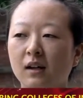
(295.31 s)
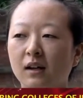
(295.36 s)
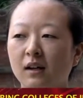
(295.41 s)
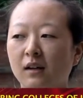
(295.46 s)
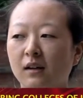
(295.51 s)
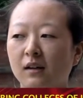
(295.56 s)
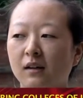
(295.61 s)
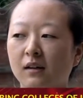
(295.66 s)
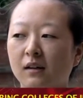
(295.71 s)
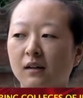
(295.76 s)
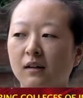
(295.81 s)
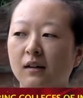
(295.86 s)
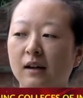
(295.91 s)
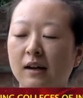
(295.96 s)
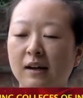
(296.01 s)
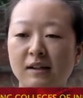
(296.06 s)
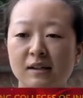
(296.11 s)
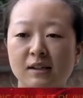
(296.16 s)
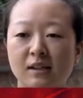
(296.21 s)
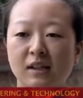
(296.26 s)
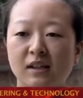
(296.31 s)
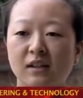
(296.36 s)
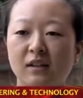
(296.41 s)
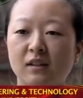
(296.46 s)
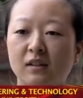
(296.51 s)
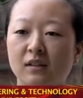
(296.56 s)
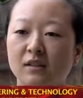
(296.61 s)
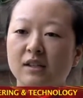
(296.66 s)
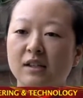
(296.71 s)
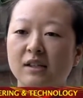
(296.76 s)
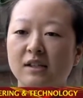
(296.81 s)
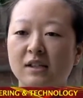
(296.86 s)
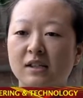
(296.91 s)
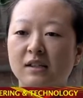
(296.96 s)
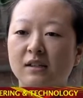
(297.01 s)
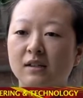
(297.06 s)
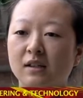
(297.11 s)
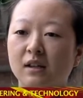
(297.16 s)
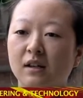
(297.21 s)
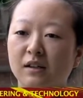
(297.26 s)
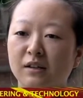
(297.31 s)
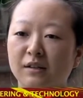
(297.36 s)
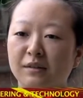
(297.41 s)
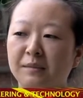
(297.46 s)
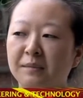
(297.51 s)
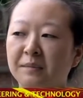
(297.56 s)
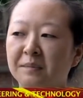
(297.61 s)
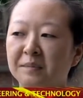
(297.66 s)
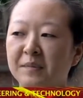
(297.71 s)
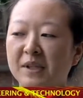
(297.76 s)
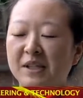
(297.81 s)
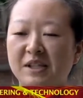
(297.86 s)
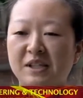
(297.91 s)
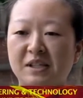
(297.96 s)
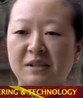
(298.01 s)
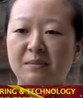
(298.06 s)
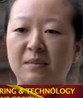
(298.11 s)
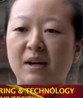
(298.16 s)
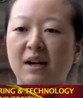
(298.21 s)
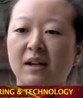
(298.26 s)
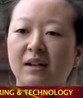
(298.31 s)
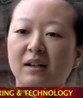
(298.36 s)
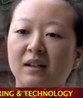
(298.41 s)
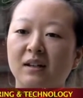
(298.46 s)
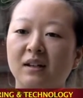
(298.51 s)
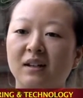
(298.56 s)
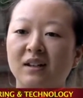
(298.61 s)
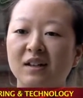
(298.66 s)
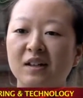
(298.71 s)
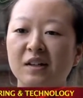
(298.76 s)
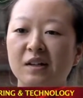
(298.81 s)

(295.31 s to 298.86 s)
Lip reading: I think this is my